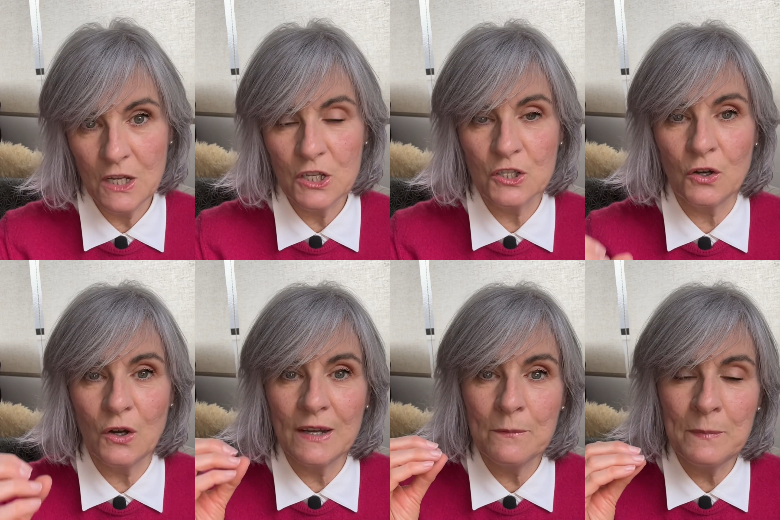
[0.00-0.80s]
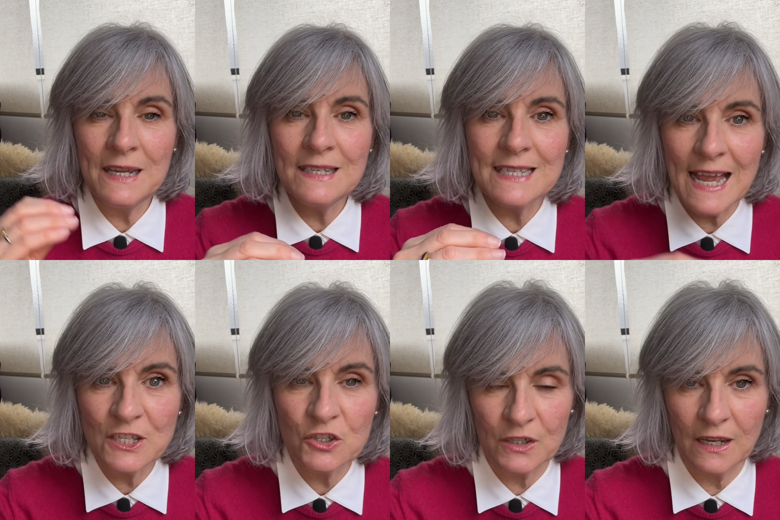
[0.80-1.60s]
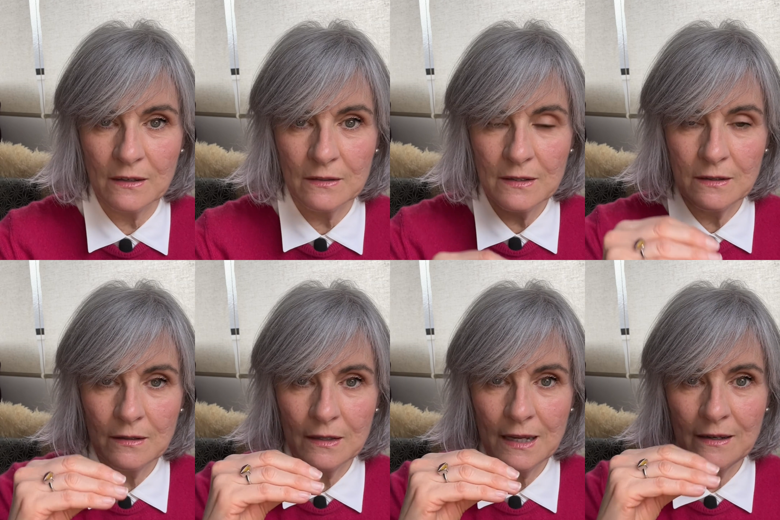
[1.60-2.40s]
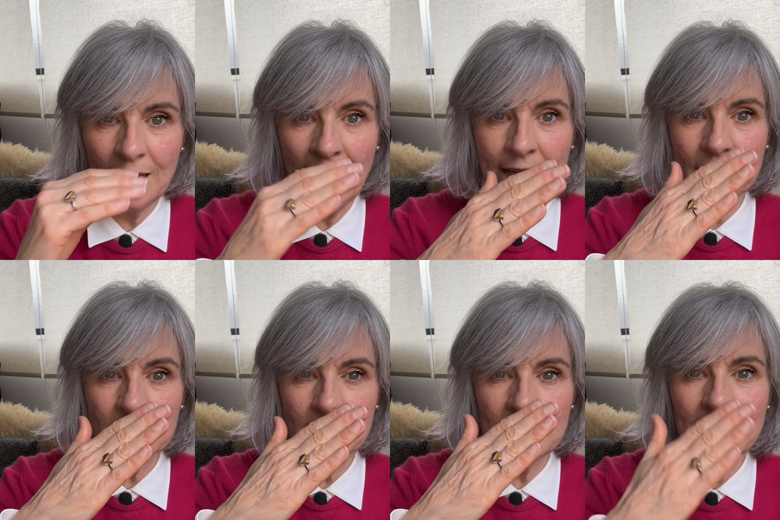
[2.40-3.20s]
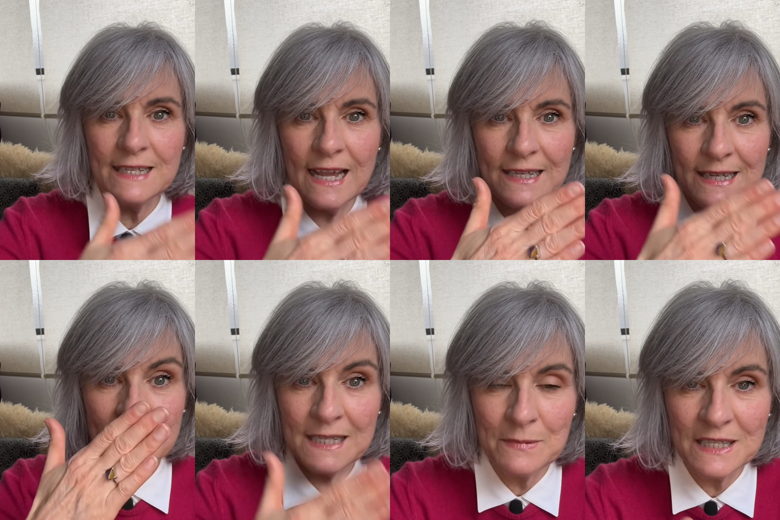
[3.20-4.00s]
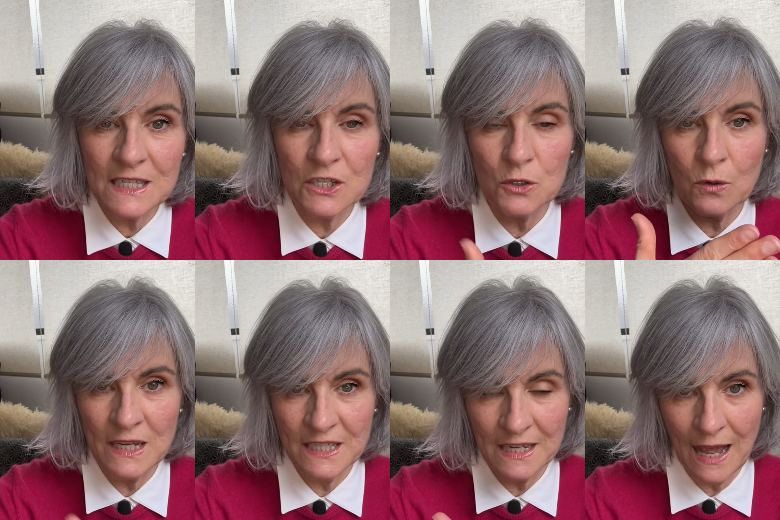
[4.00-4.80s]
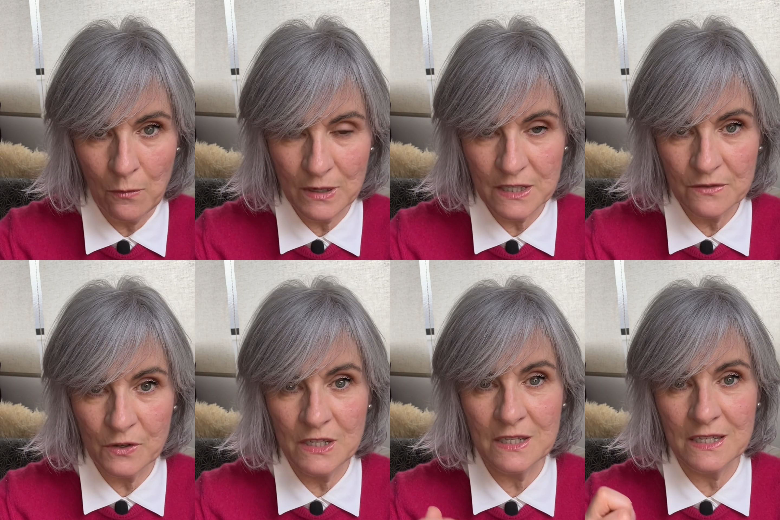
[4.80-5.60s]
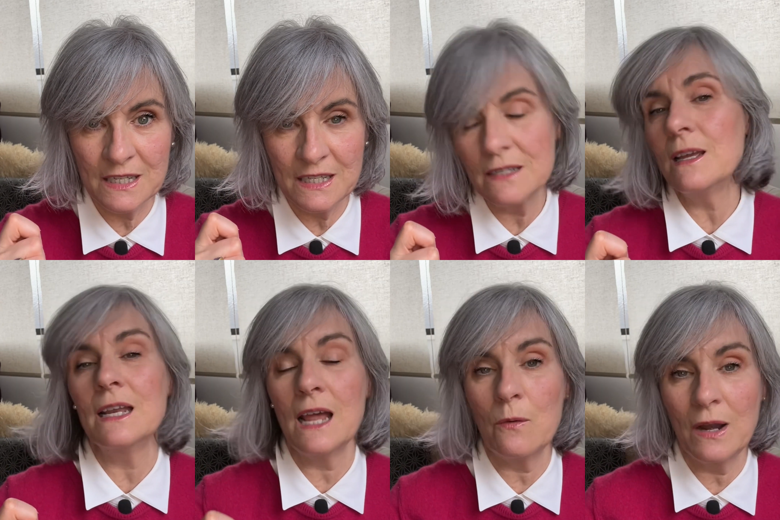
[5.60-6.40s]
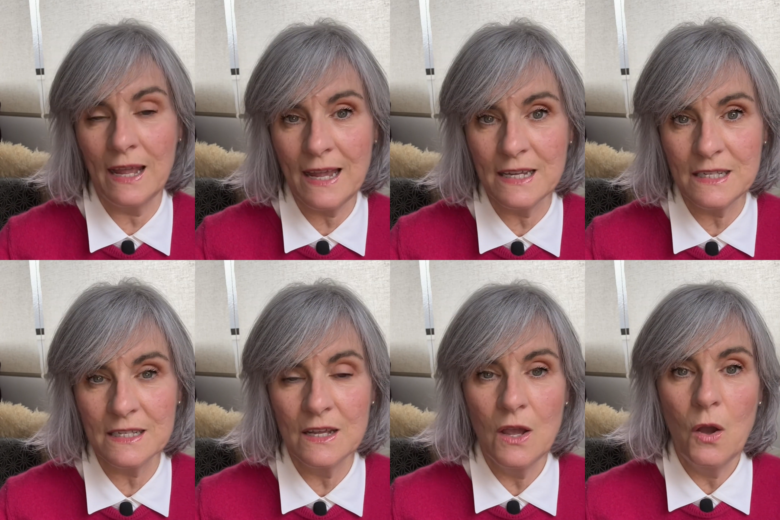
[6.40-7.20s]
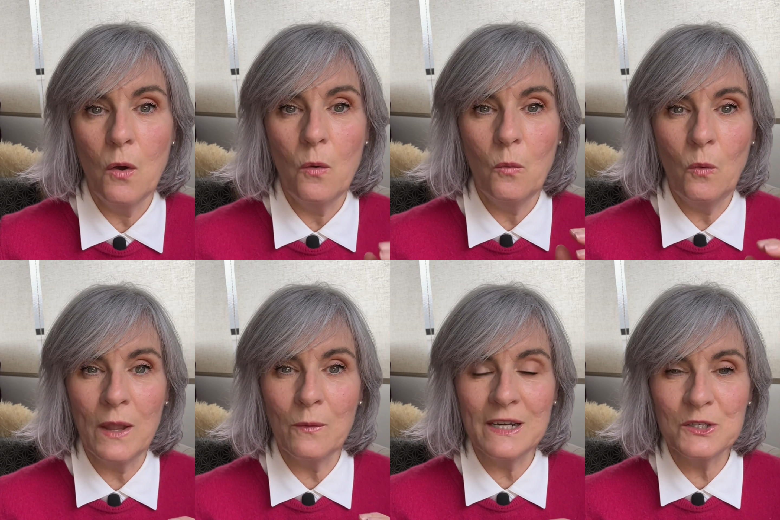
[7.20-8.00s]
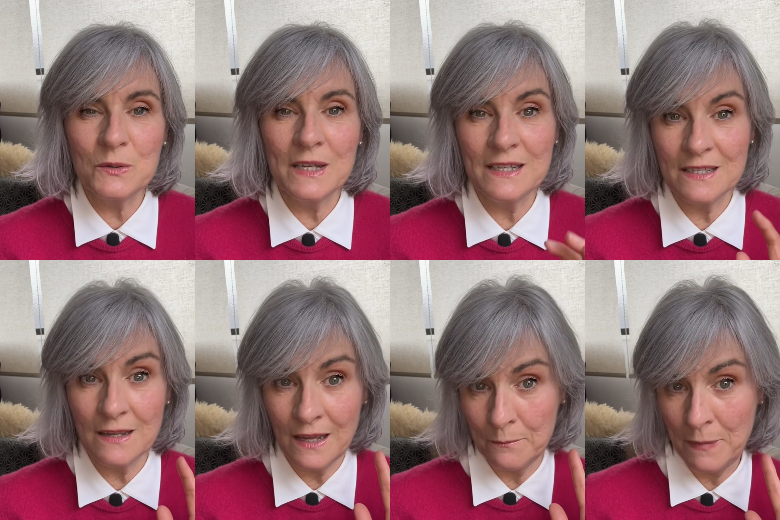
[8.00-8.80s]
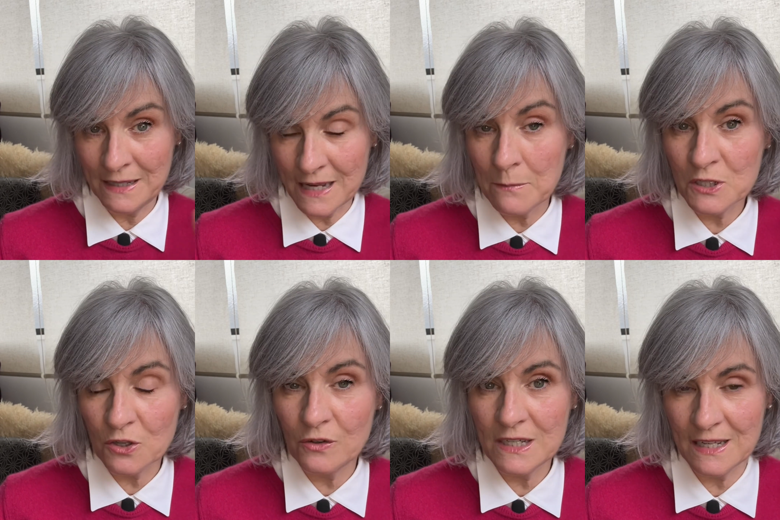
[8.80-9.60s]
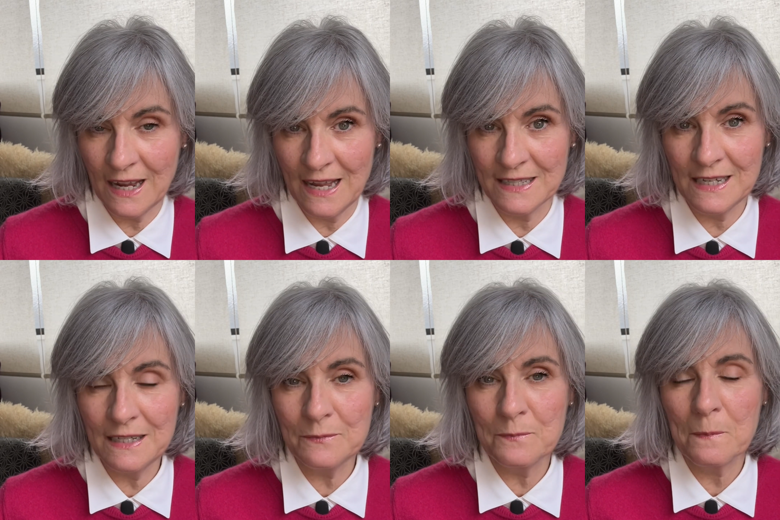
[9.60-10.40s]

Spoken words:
So be intentional, like dedicate activities to each language. For instance, in our case, we were doing bedtime stories in Catalan,